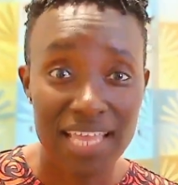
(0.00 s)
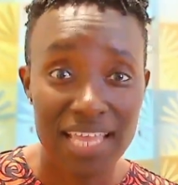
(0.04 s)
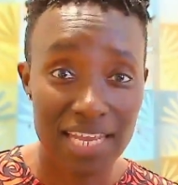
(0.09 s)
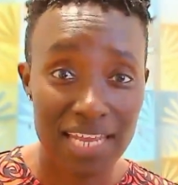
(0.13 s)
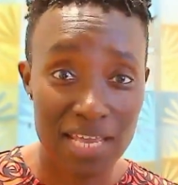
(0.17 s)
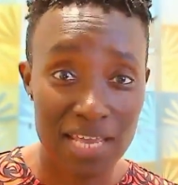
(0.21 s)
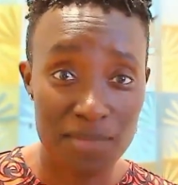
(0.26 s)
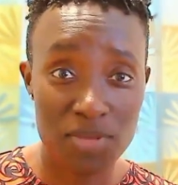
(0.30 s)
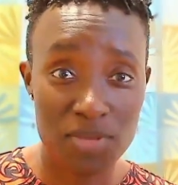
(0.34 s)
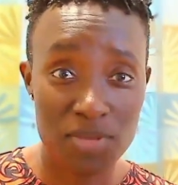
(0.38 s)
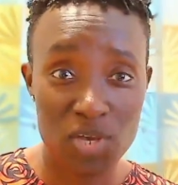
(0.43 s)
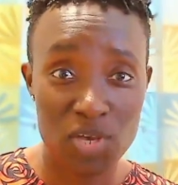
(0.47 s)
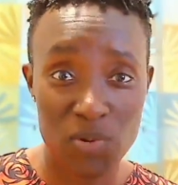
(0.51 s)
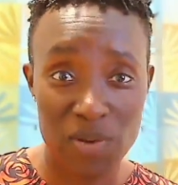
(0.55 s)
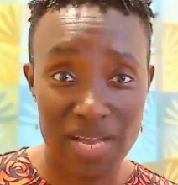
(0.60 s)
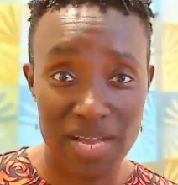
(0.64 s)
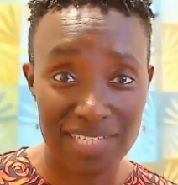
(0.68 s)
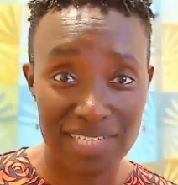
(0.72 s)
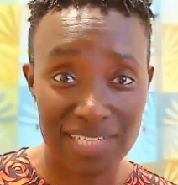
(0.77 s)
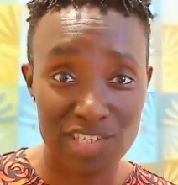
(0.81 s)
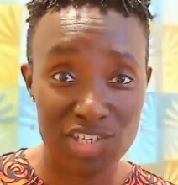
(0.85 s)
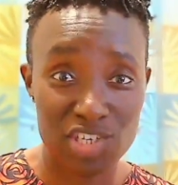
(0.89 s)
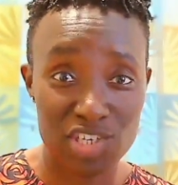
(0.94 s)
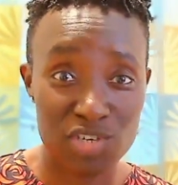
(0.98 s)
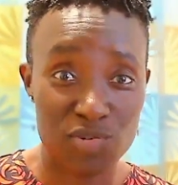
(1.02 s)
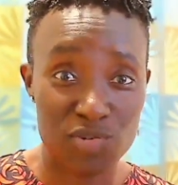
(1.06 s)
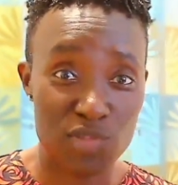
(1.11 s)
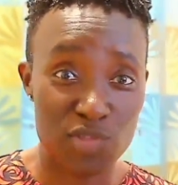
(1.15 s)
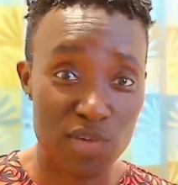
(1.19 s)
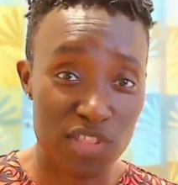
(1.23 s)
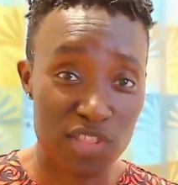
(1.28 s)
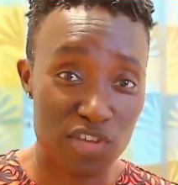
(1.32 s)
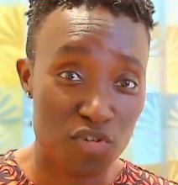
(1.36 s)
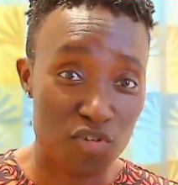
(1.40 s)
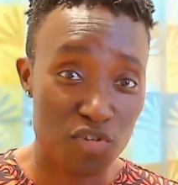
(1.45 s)
And ABO has to do
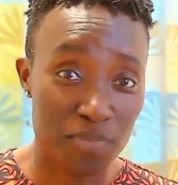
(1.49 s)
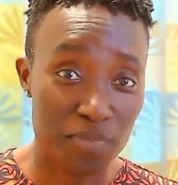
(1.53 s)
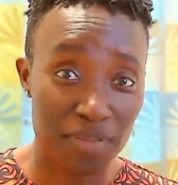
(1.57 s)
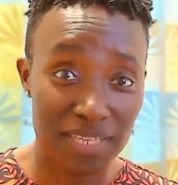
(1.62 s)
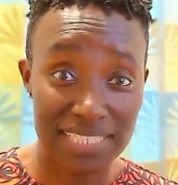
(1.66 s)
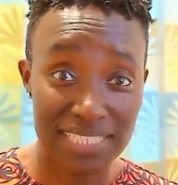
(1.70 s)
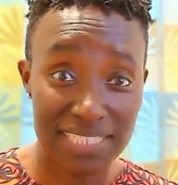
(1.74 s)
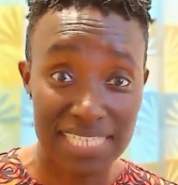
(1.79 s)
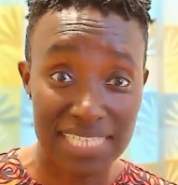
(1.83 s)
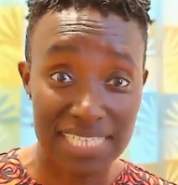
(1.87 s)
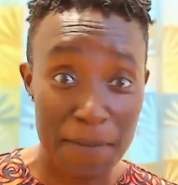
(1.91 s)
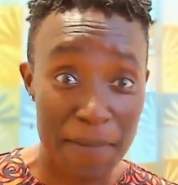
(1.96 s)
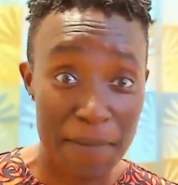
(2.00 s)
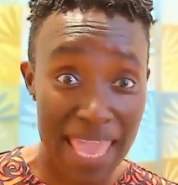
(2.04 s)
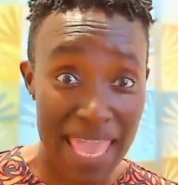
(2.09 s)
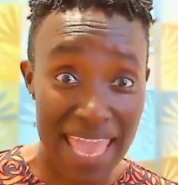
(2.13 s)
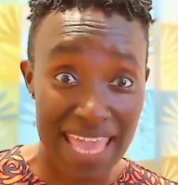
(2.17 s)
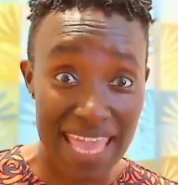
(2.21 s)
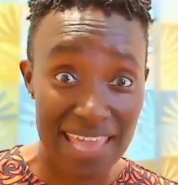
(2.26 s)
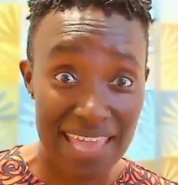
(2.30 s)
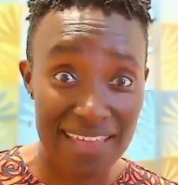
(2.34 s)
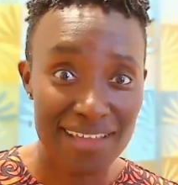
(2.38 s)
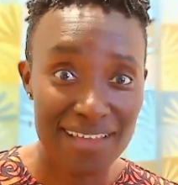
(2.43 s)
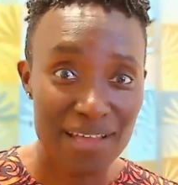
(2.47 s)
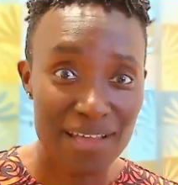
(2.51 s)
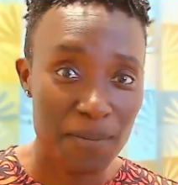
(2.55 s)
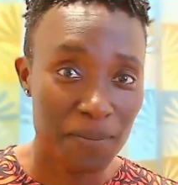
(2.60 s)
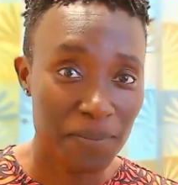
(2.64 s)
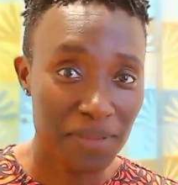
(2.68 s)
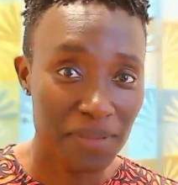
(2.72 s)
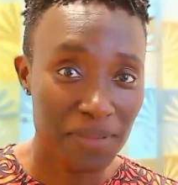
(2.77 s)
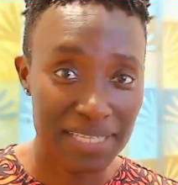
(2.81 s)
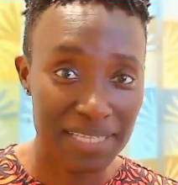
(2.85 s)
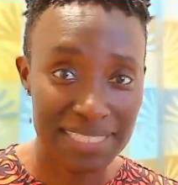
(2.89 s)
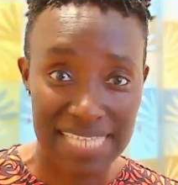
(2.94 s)
with whether you're blood type A,
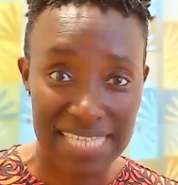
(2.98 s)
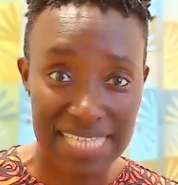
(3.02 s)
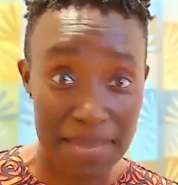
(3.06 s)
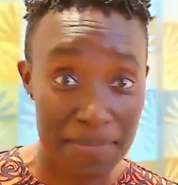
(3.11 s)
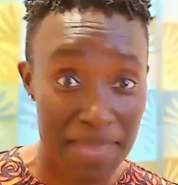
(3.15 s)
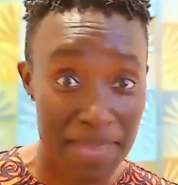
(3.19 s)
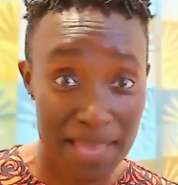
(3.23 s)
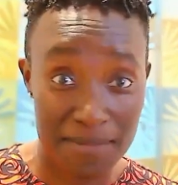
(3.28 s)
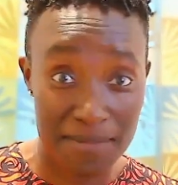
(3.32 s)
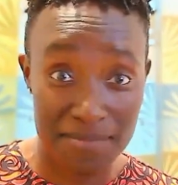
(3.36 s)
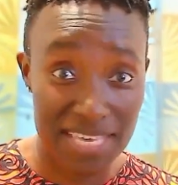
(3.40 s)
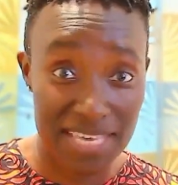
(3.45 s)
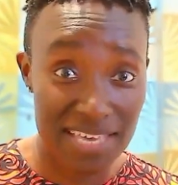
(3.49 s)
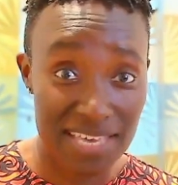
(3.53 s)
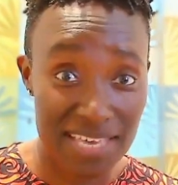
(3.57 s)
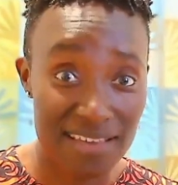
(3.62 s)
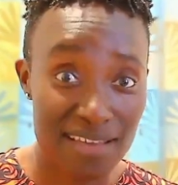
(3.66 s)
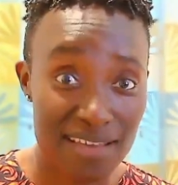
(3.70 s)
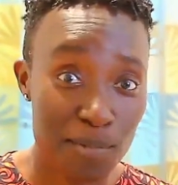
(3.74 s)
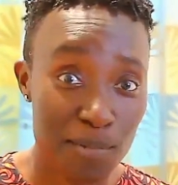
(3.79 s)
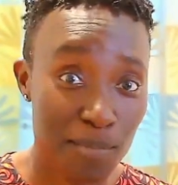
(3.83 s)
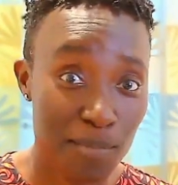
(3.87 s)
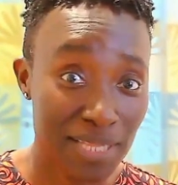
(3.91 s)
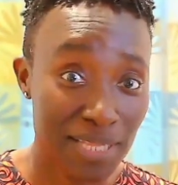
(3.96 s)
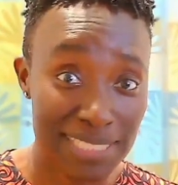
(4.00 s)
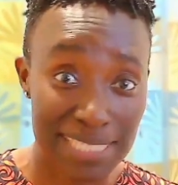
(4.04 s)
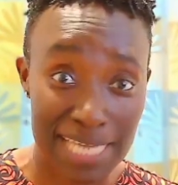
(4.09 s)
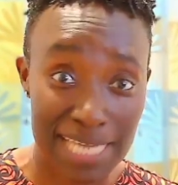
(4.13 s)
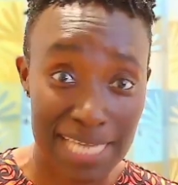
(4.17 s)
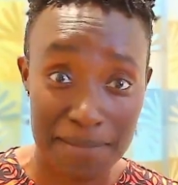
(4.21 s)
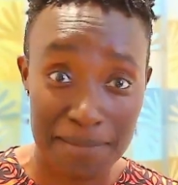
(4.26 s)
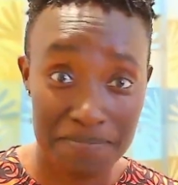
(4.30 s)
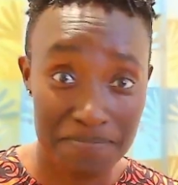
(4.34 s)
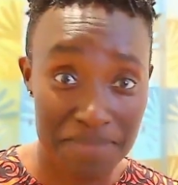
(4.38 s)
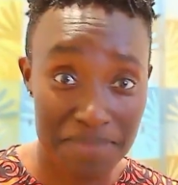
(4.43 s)
blood type AB,
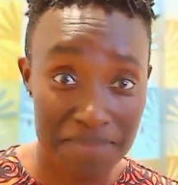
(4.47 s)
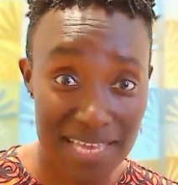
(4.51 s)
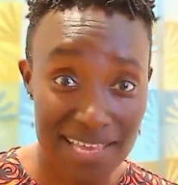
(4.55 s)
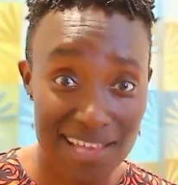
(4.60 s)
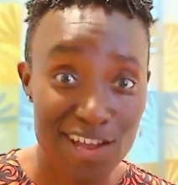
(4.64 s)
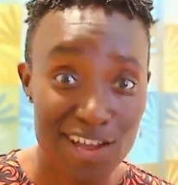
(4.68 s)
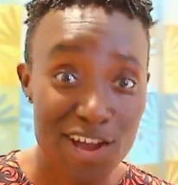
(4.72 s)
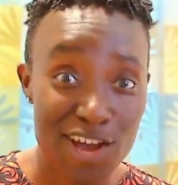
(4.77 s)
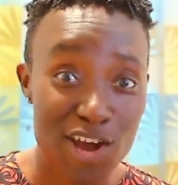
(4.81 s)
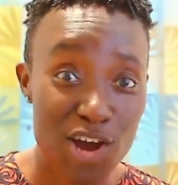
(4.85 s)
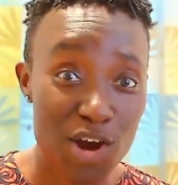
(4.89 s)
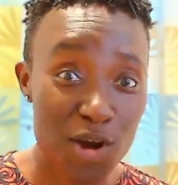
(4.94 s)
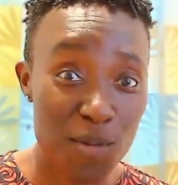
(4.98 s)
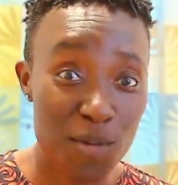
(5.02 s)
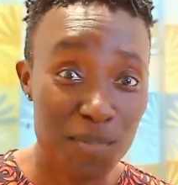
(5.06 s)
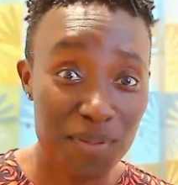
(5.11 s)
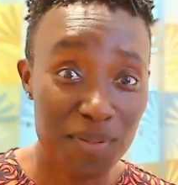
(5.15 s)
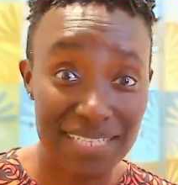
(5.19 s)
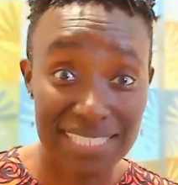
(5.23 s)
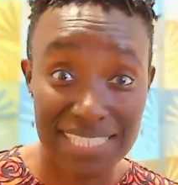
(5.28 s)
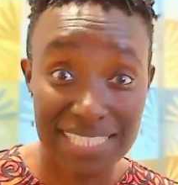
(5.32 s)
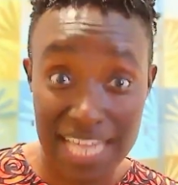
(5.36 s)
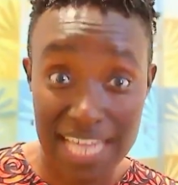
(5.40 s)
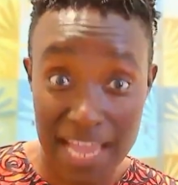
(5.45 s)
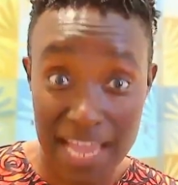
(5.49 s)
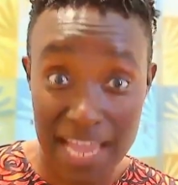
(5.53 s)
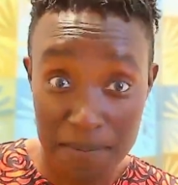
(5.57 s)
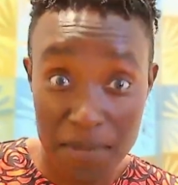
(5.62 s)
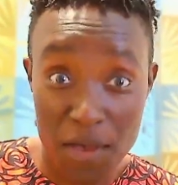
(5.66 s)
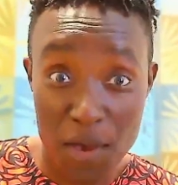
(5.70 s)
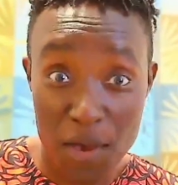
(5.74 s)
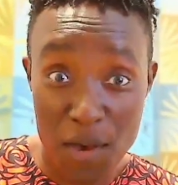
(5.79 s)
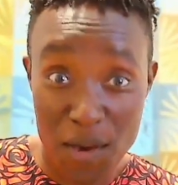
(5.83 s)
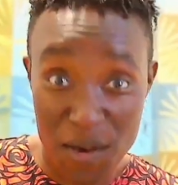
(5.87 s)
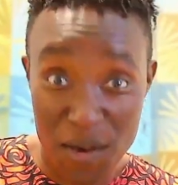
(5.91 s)
blood type B, or blood
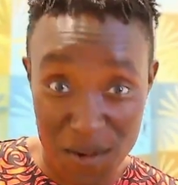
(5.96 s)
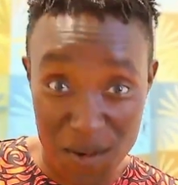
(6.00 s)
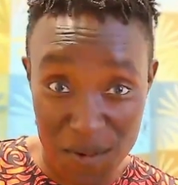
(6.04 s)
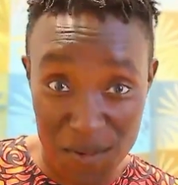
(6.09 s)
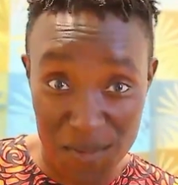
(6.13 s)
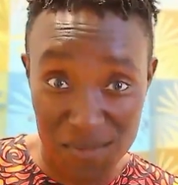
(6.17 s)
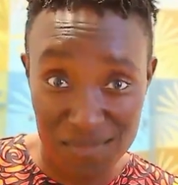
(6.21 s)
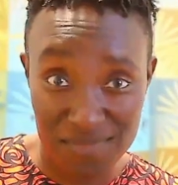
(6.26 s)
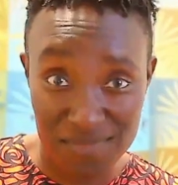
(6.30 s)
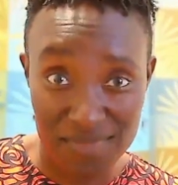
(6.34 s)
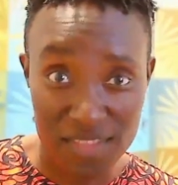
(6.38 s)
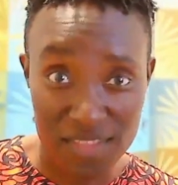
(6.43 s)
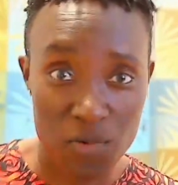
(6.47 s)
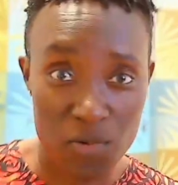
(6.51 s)
type O.